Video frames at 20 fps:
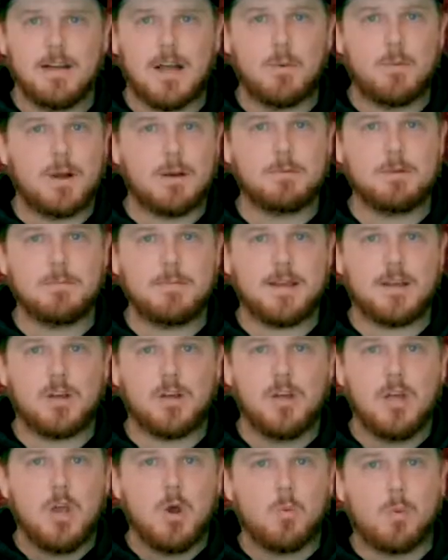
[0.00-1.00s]
I went up to
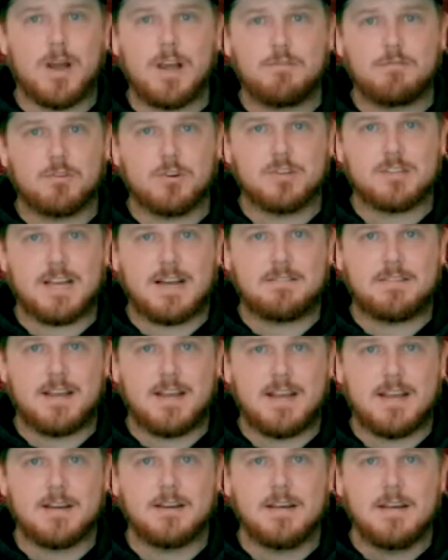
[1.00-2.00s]
Baal, waited for his laugh
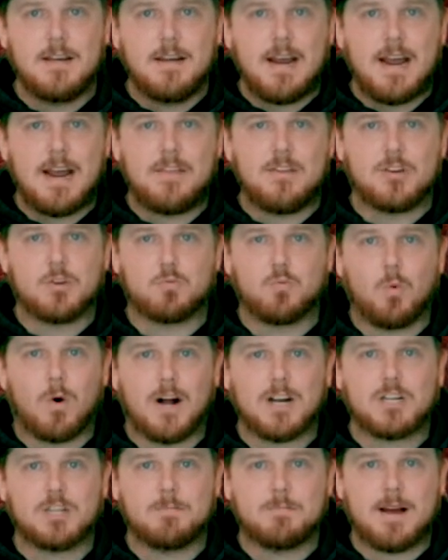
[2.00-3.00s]
to end, and just
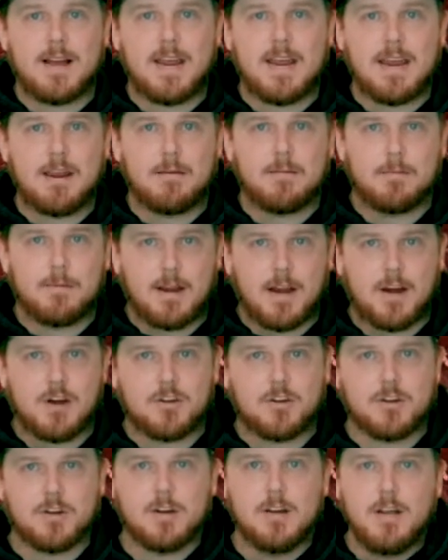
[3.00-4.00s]
watched my
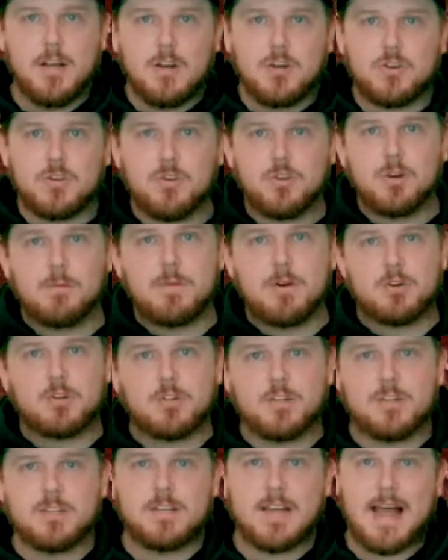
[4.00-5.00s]
character do their
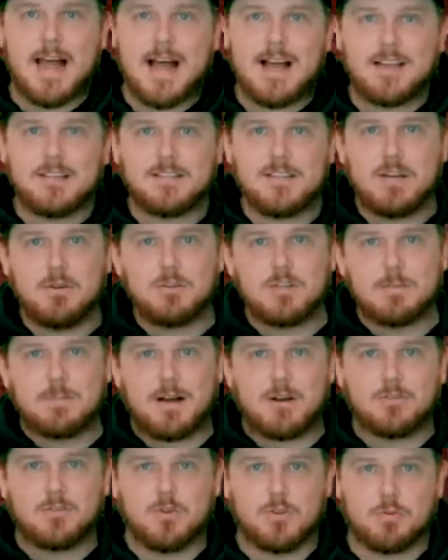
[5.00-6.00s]
motions as he was
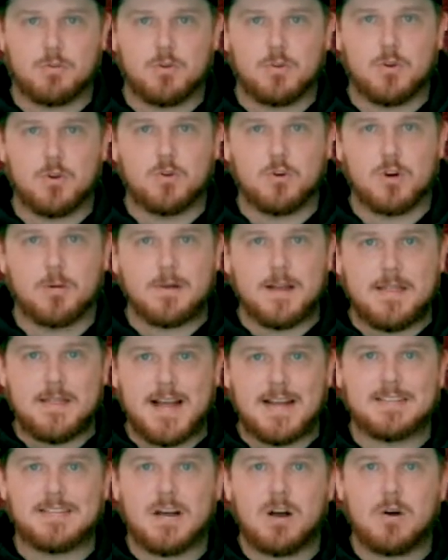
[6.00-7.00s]
about to throw the orb, and
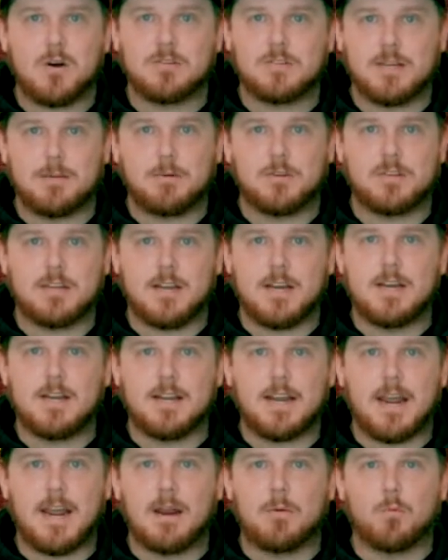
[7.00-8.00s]
that's how I was able to
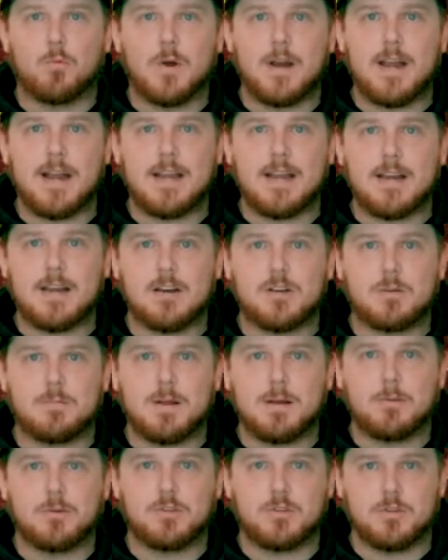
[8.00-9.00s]
indicate when I needed to
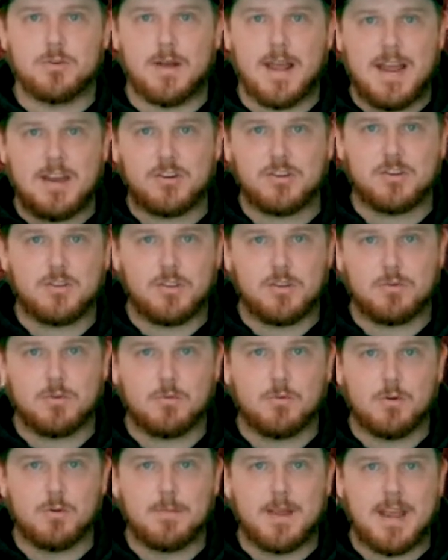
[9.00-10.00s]
be able to enter the
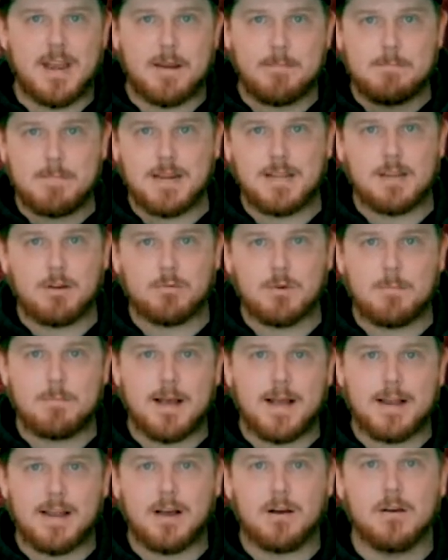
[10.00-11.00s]
throne room and immediately run
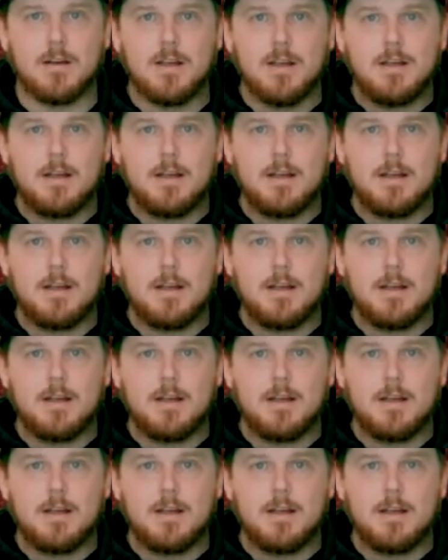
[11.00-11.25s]
back out.